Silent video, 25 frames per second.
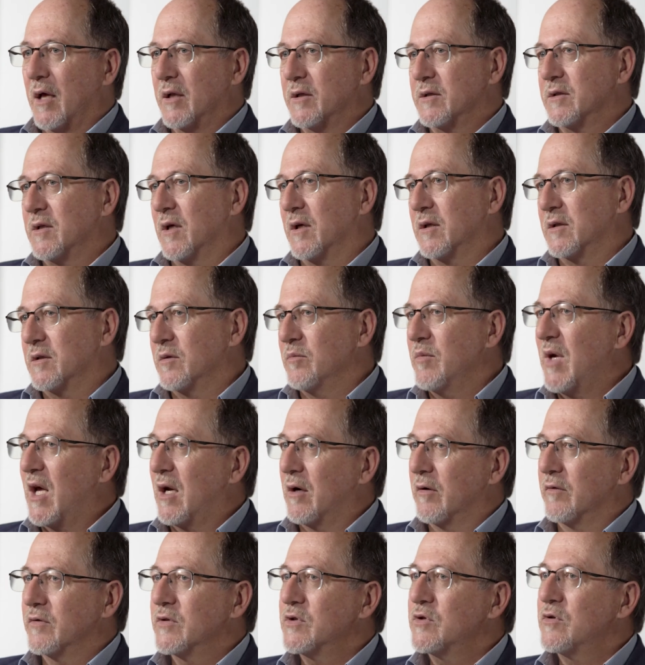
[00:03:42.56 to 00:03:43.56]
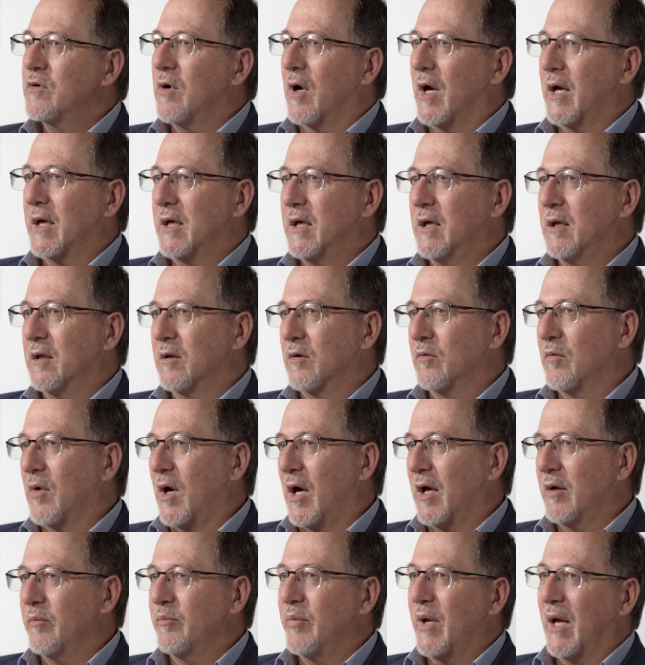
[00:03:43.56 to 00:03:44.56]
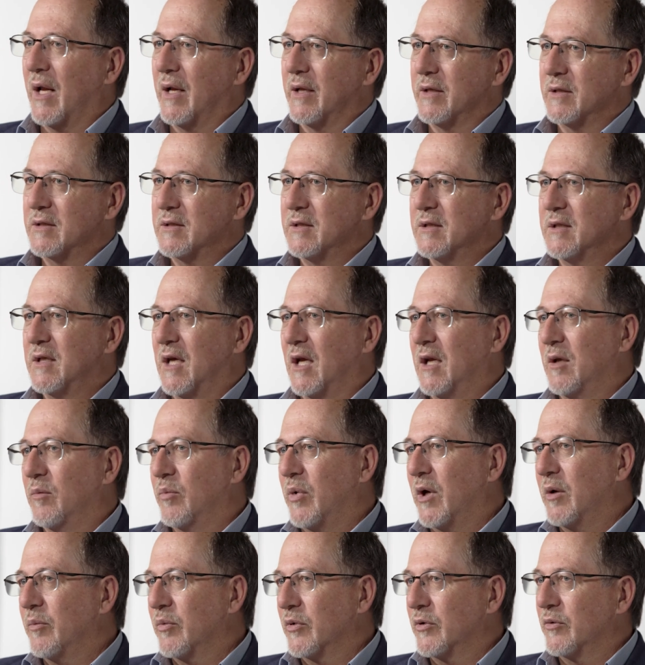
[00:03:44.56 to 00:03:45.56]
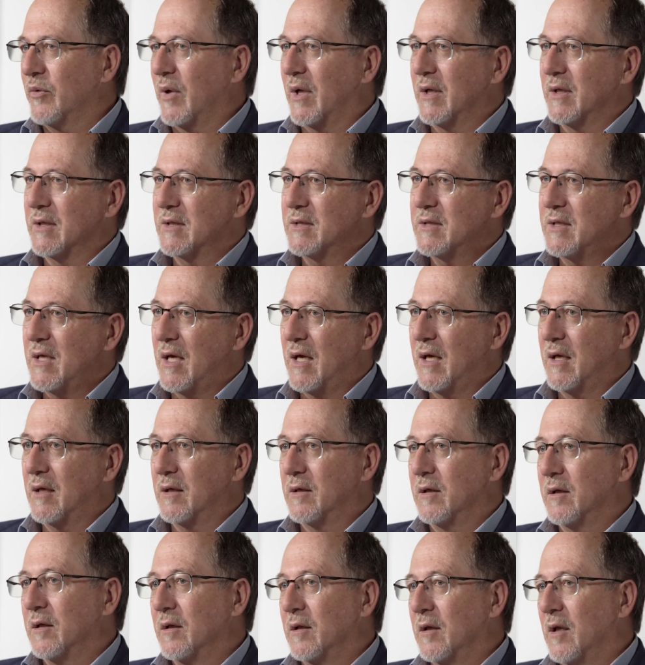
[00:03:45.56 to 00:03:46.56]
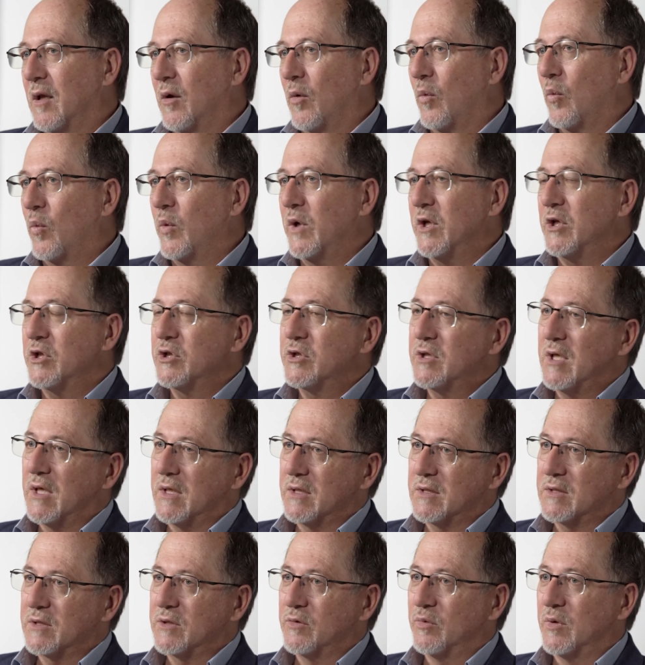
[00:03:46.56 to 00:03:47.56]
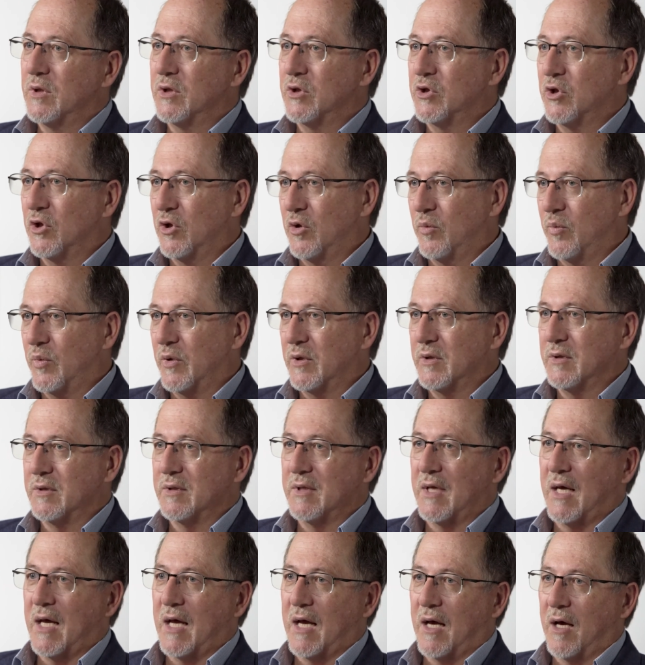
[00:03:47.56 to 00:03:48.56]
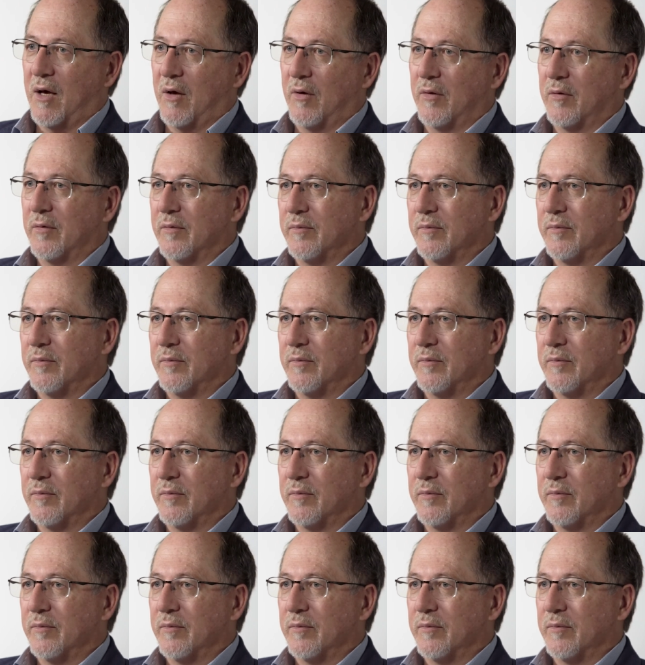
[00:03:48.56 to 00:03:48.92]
And so it's a matter of striking the right balance and getting people to understand which tests to interpret and how.